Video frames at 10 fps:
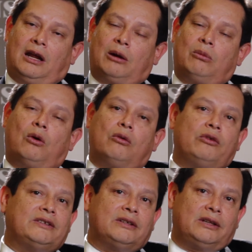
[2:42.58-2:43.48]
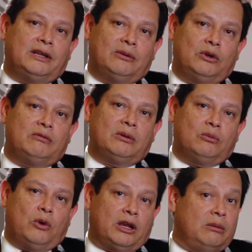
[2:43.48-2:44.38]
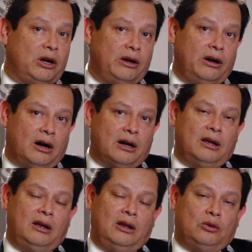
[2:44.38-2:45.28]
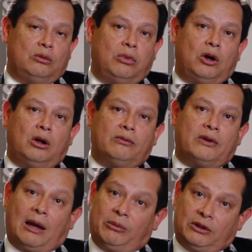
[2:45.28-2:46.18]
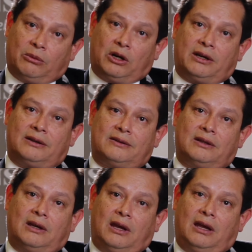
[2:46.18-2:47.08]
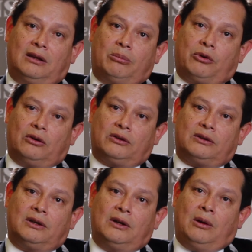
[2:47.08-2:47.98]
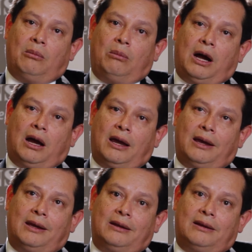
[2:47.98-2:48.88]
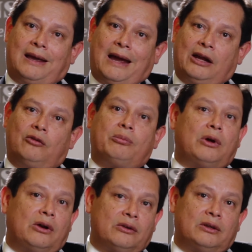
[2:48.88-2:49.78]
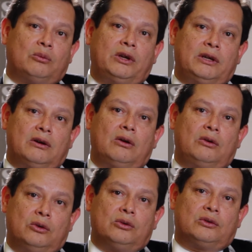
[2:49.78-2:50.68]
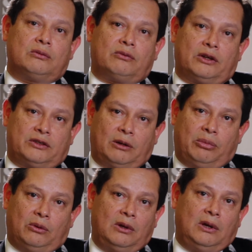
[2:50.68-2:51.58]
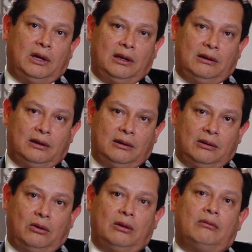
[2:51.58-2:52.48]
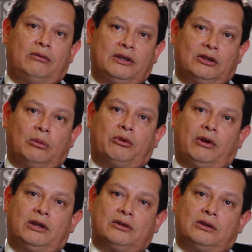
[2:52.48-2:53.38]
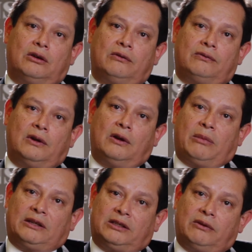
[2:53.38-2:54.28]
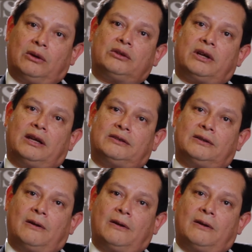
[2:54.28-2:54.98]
And more recently, we've been working very hard to involve capital markets in the process by the kind of products that we use. For example, in the recent operation of Pacifico 3,